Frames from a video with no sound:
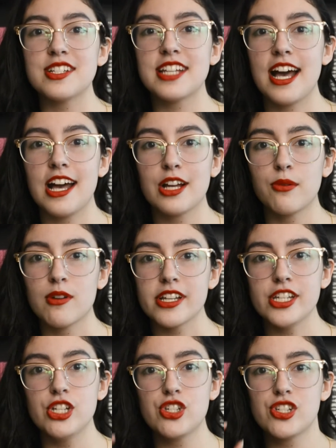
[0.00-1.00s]
tag where
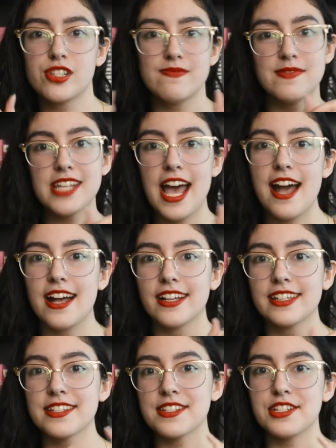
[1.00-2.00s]
each tag
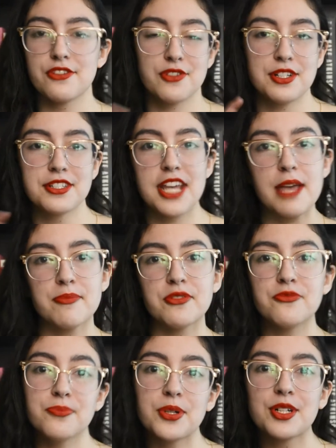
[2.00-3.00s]
is a different type
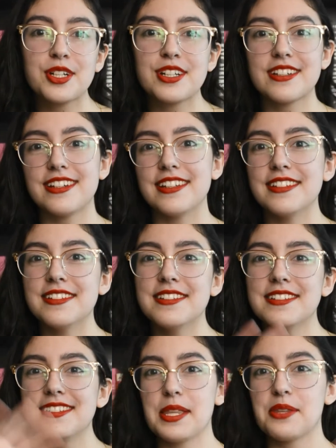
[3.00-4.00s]
of book
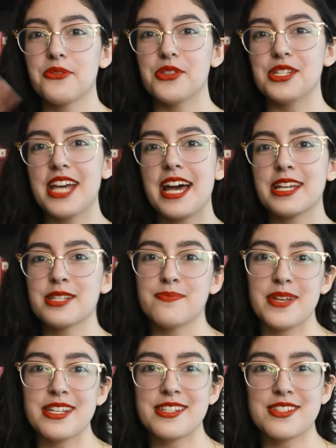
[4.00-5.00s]
and the tag is
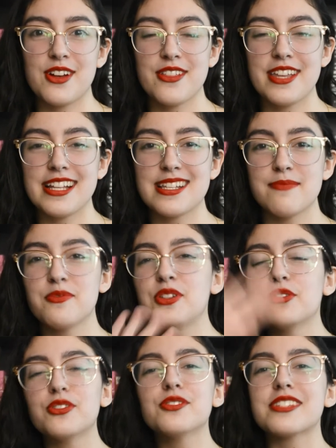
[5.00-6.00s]
based on that type of—
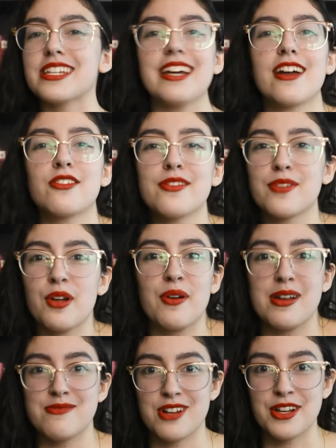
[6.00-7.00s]
you'll see. I don't even know how
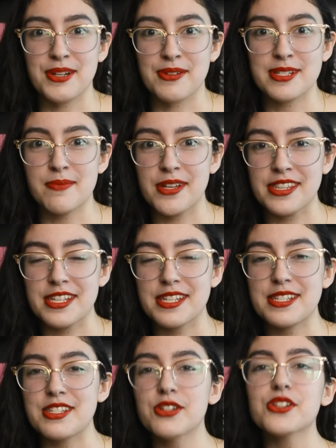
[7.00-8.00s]
I'm trying to explain
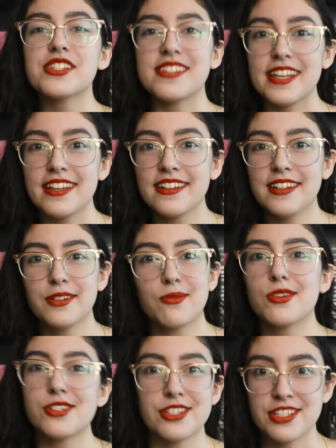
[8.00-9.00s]
this. You'll see.
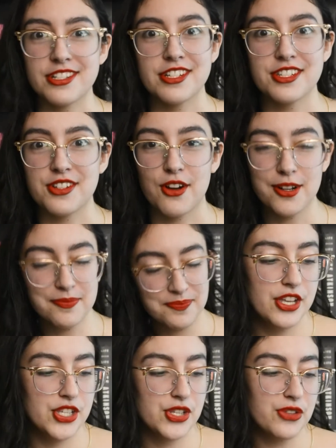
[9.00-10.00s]
We're just gonna start.
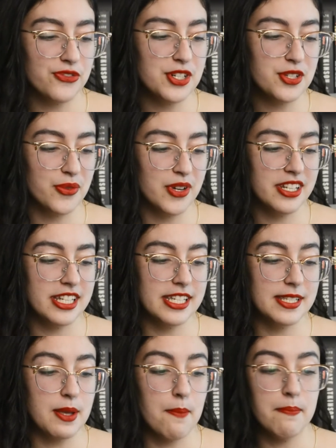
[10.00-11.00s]
So the first one
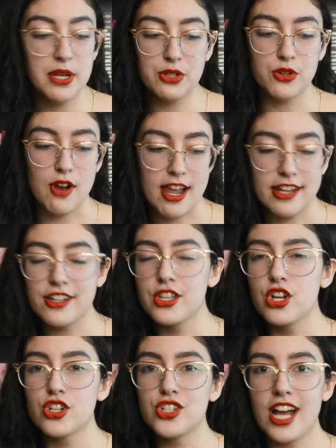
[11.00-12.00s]
is middle grade,
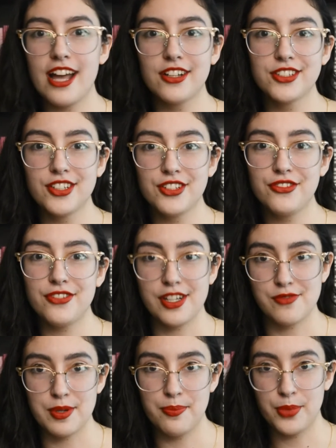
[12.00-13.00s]
your childhood favorite